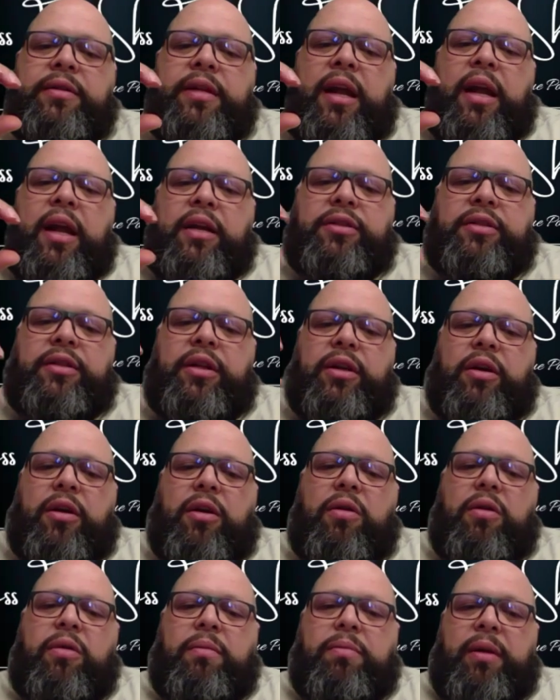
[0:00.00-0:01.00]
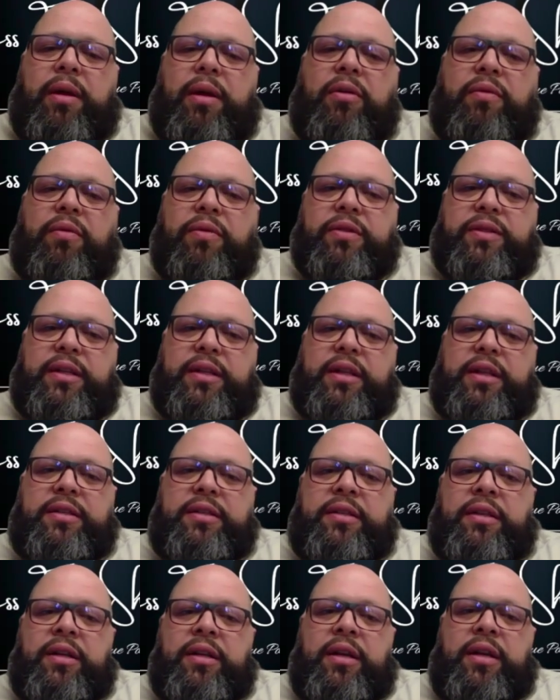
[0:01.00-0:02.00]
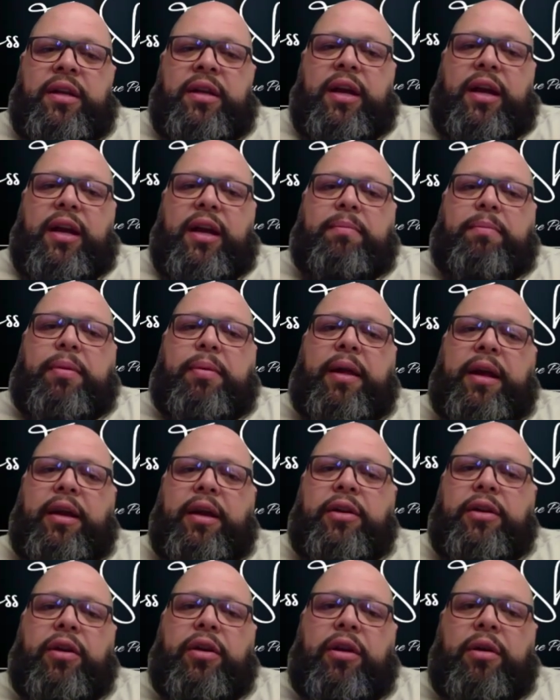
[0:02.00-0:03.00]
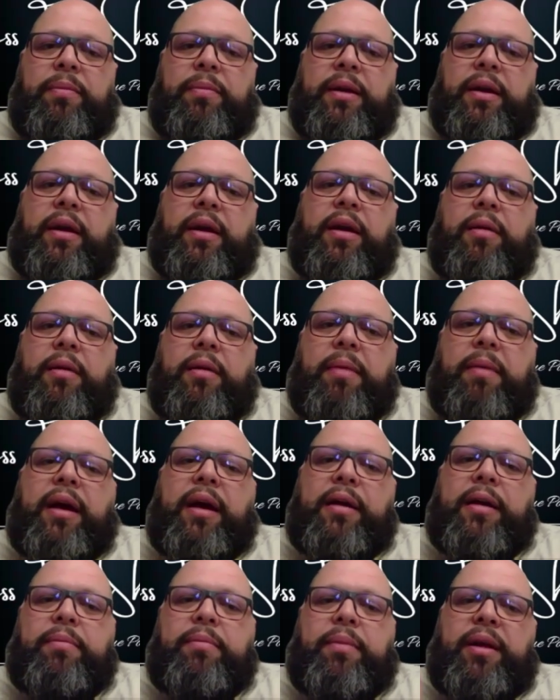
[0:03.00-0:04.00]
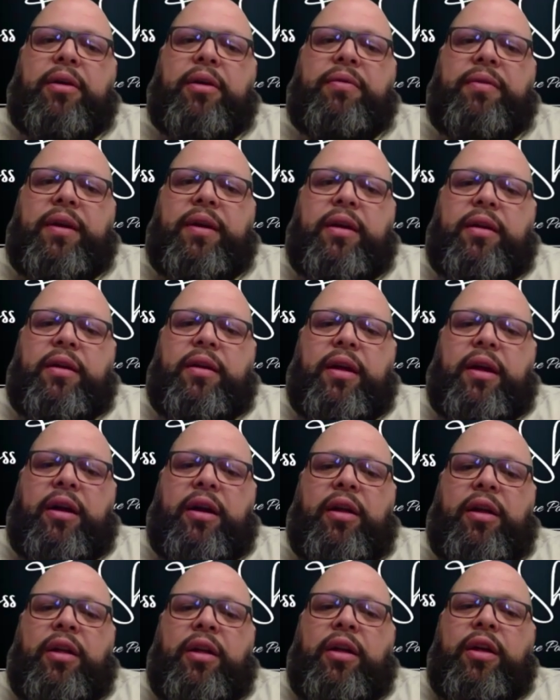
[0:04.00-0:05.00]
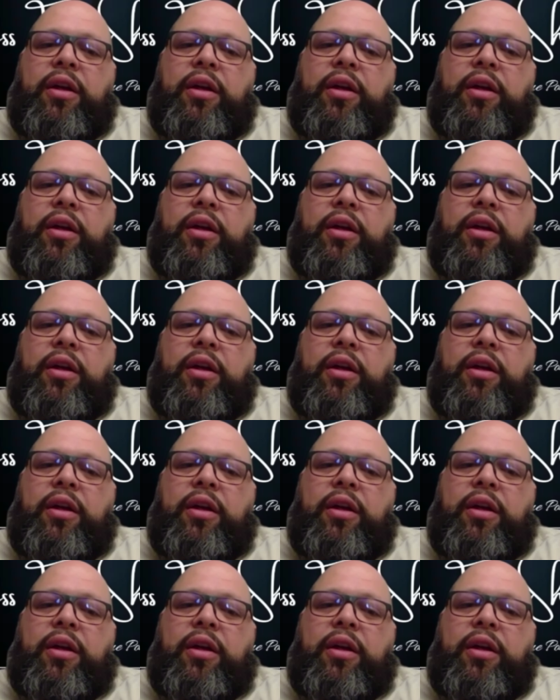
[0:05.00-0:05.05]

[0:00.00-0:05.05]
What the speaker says: actually go and play overseas and play in Europe and then come back and play over there.